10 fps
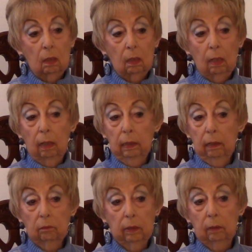I
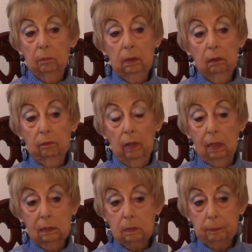never had been to the
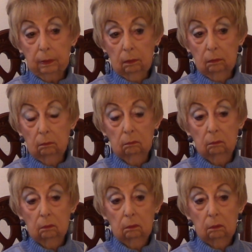hospital
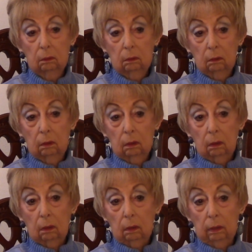
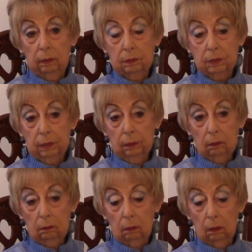
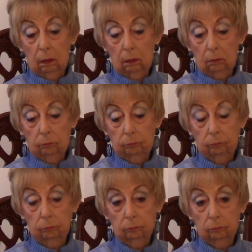until
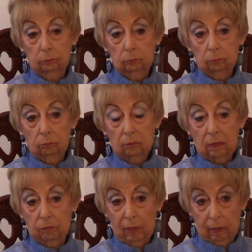
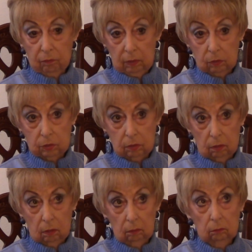5 years
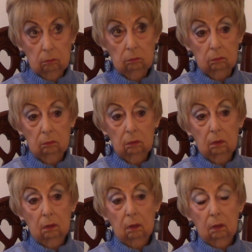ago.
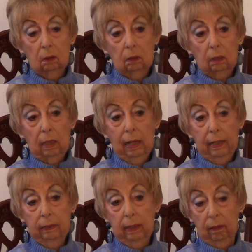I
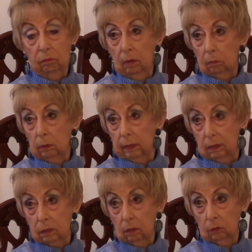had to have double knee
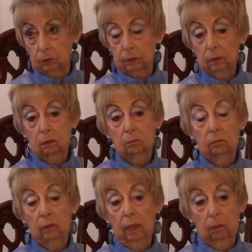surgery.
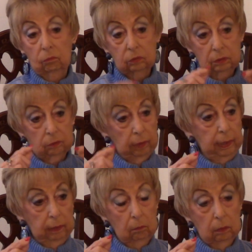I was
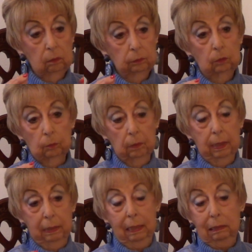grinding bone on
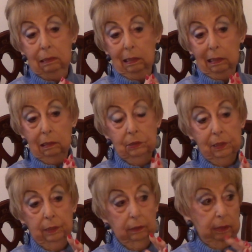bone. I'd taken
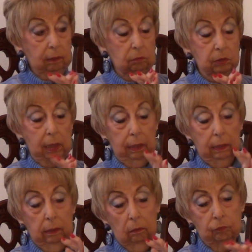care of Jack
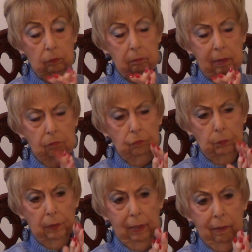here for about
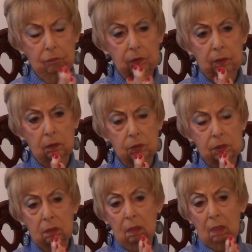4.5 years,
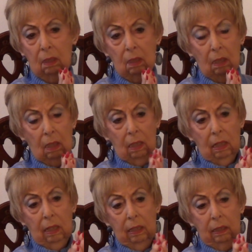and
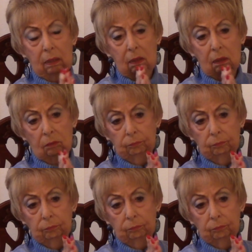I